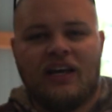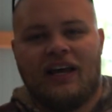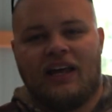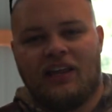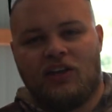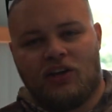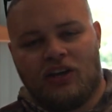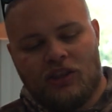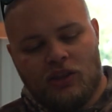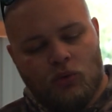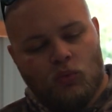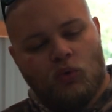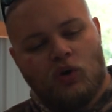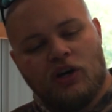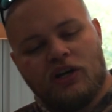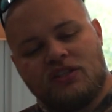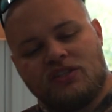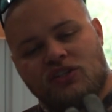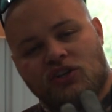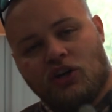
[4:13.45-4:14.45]
and you get in the
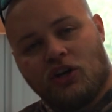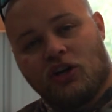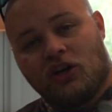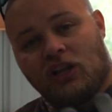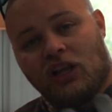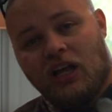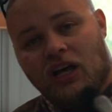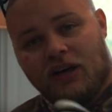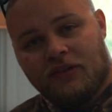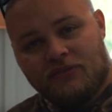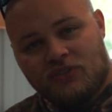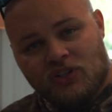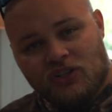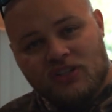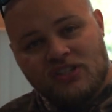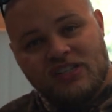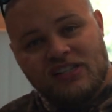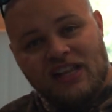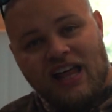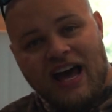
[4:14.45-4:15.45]
woods and your gloves are
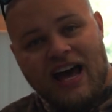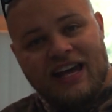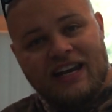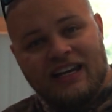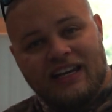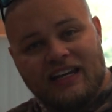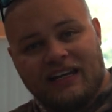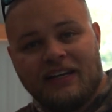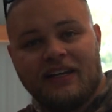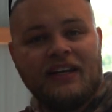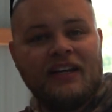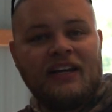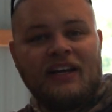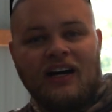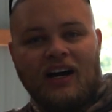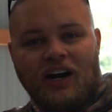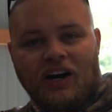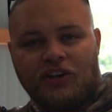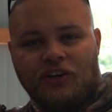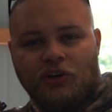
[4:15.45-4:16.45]
sliding
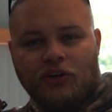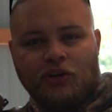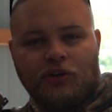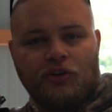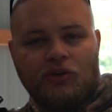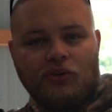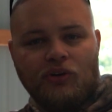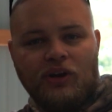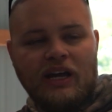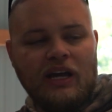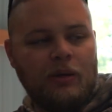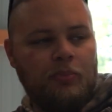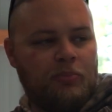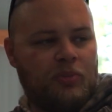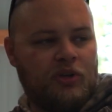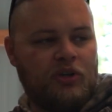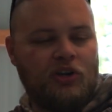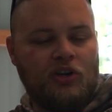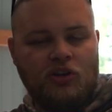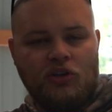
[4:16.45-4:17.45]
on your grip
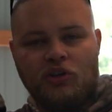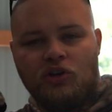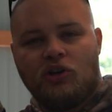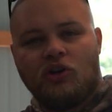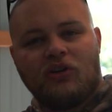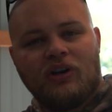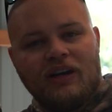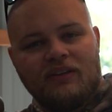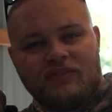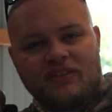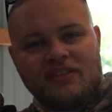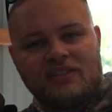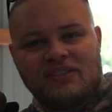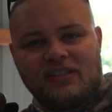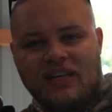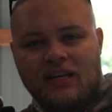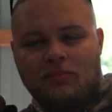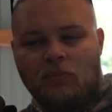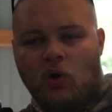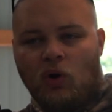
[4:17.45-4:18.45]
and you don't have the
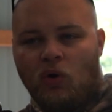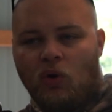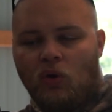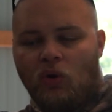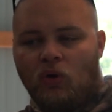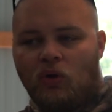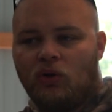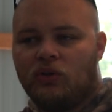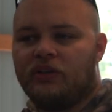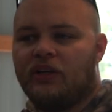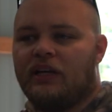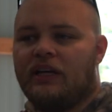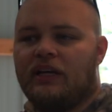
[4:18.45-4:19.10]
same hold,